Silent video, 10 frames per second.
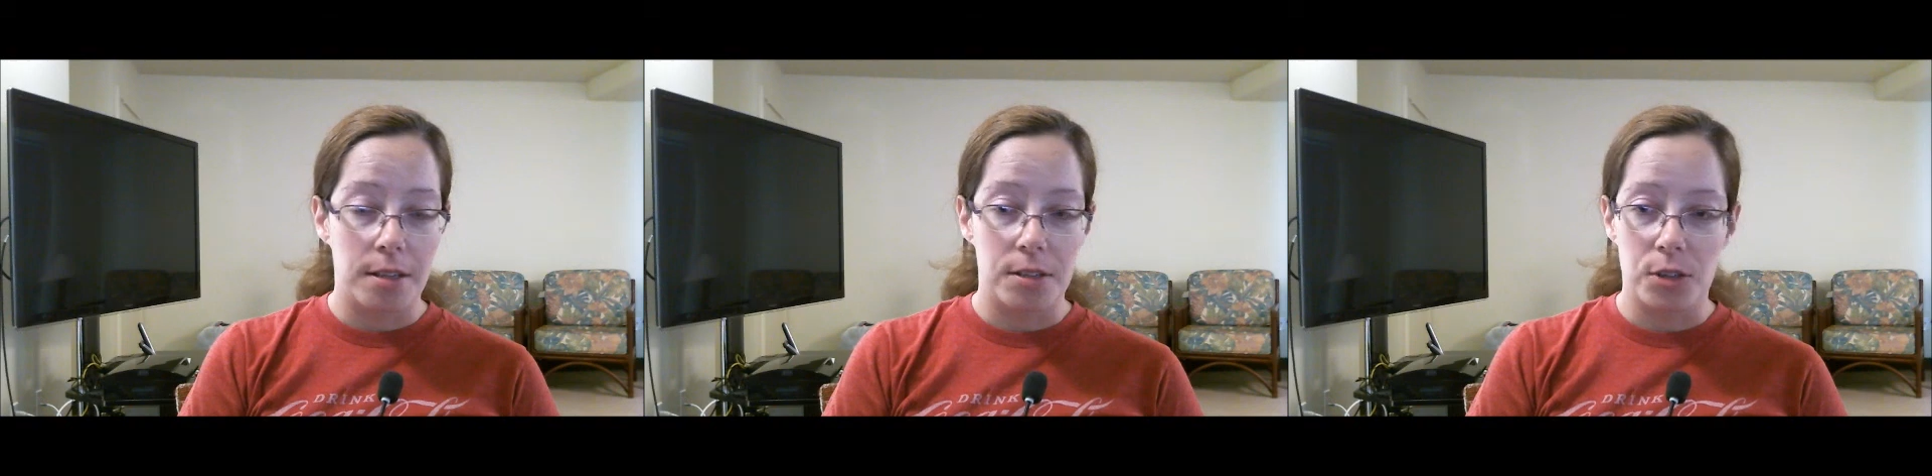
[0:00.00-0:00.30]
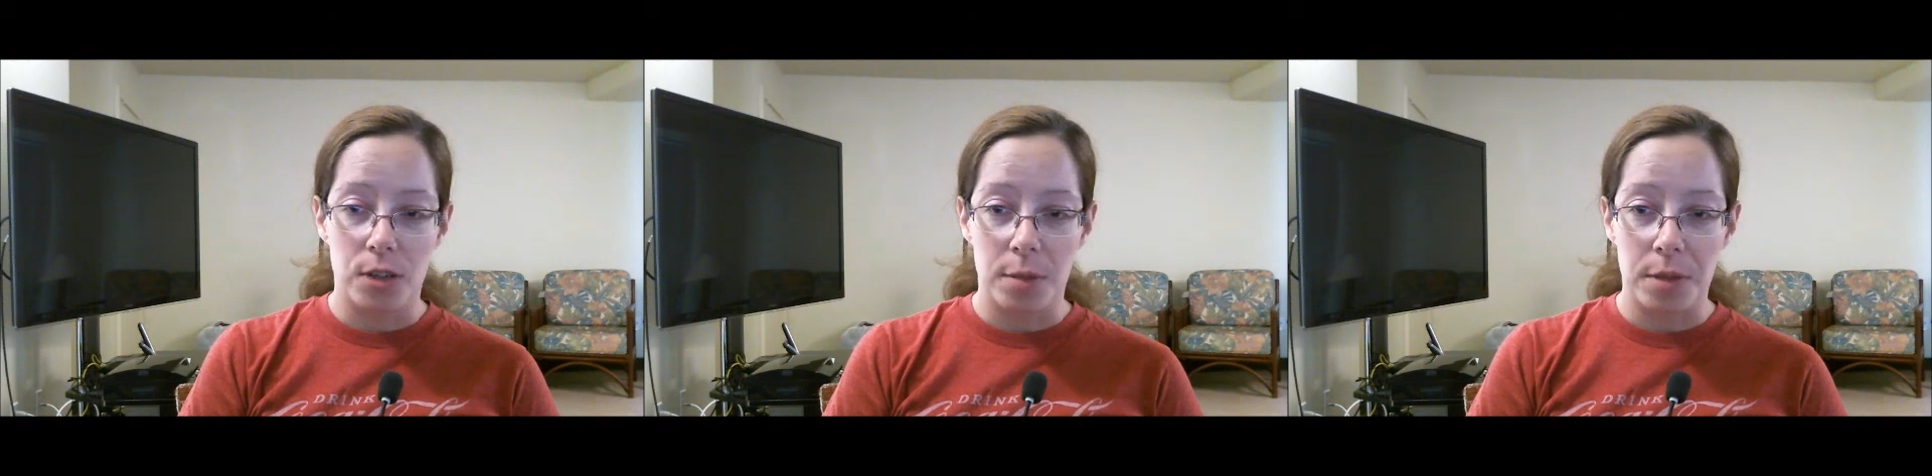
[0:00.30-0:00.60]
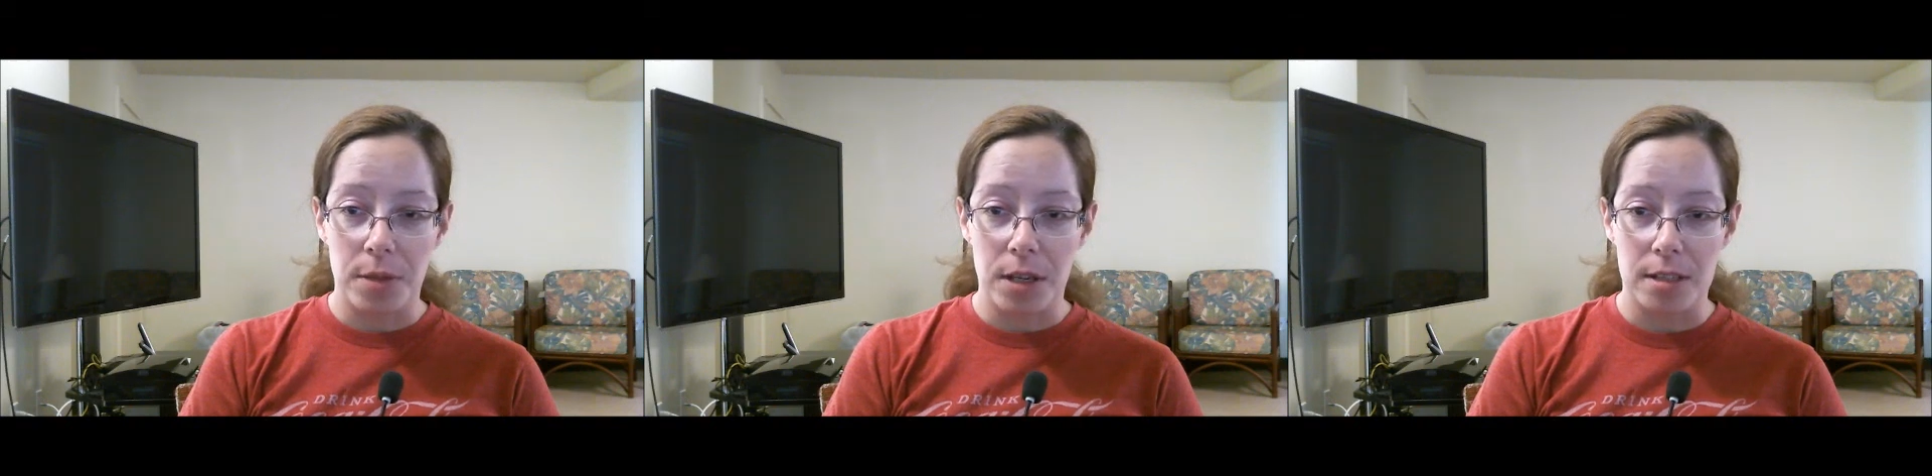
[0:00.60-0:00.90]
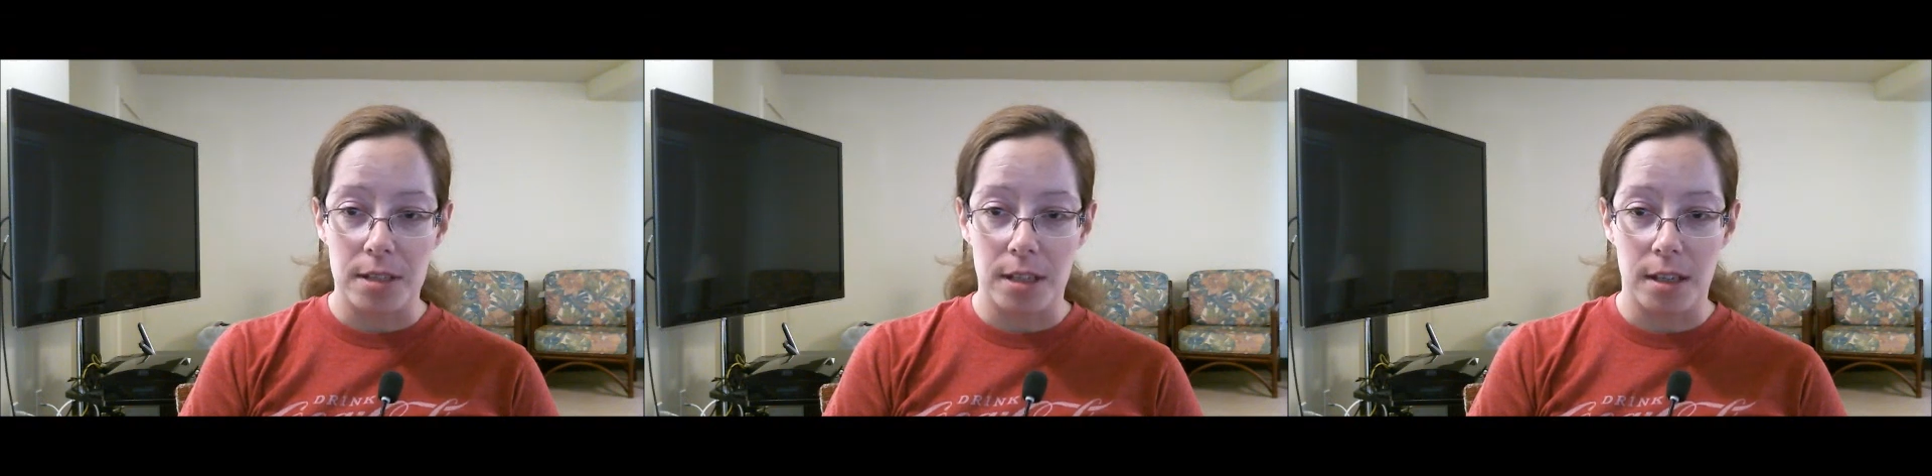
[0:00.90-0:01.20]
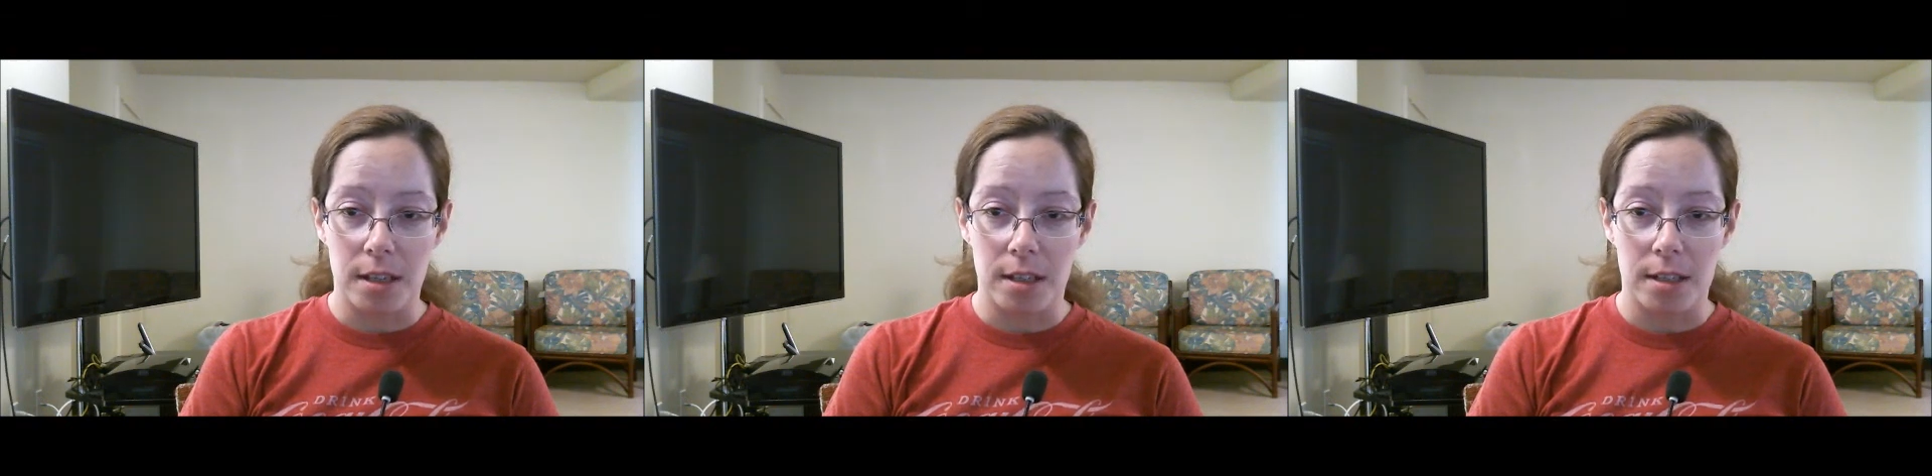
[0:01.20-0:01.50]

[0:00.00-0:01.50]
Tsunami amounted to nothing.